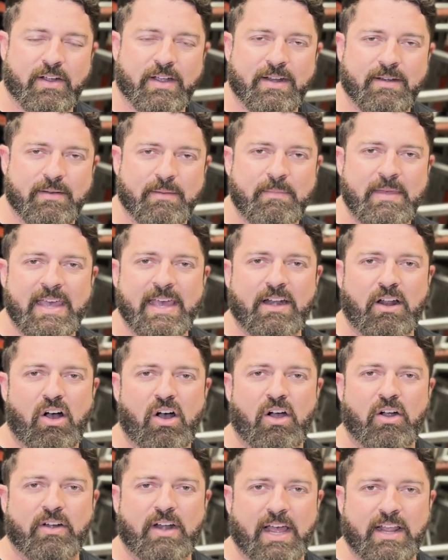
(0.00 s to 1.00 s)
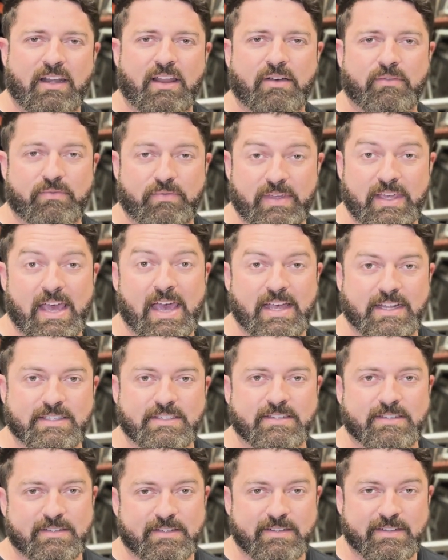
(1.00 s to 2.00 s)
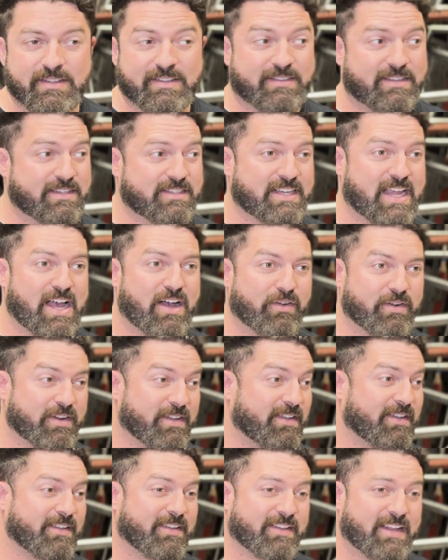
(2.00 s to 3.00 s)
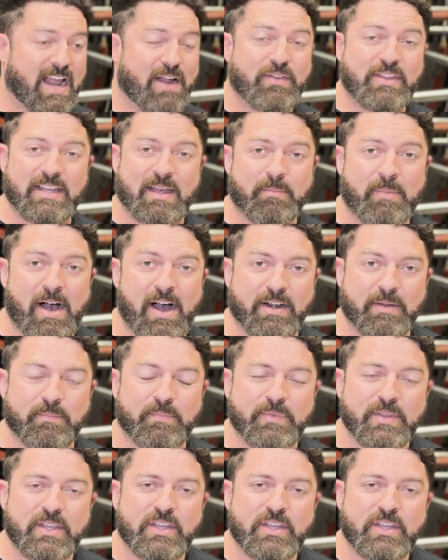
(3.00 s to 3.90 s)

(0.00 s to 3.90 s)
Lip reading: and me at heart, I love V8s, the sound, everything about them.